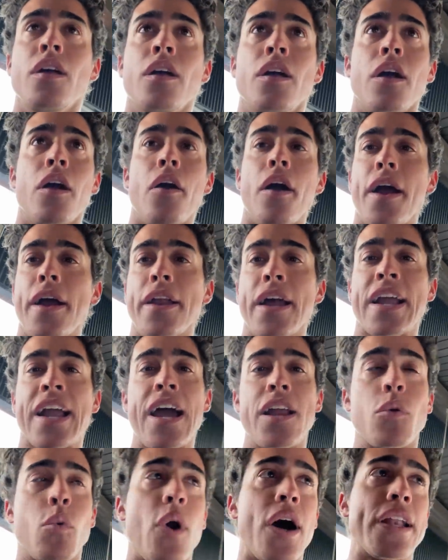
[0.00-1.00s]
All right, I
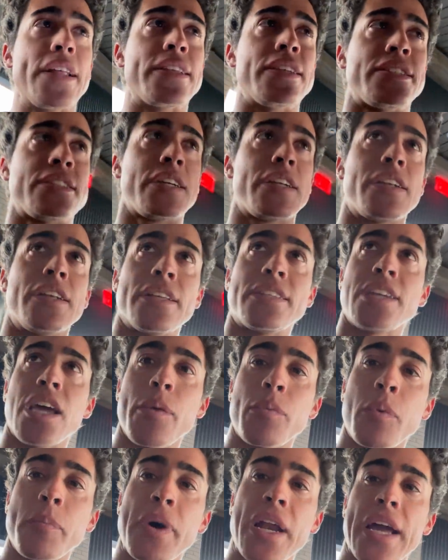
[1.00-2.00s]
kind of wanted to sit at a
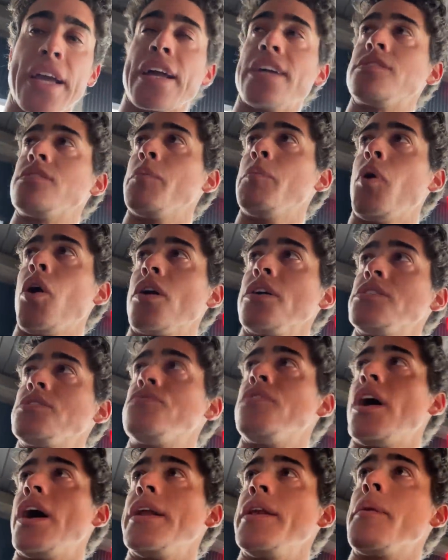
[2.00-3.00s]
table, but I guess the bar is
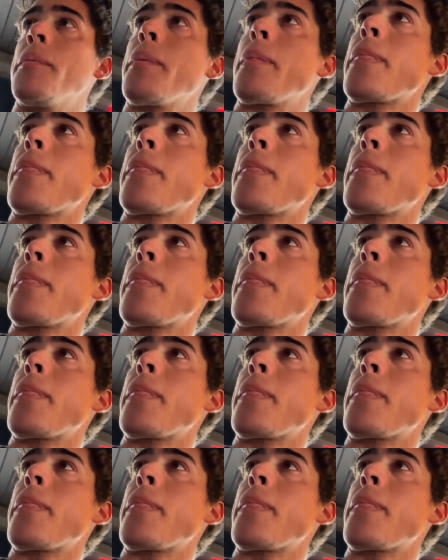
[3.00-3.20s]
fine.